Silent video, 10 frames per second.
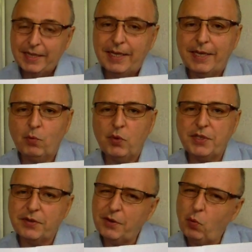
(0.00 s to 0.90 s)
and which
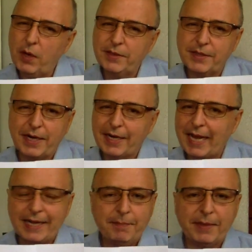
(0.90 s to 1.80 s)
are the ones that are
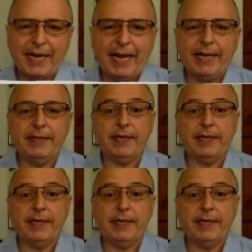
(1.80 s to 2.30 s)
lagging behind.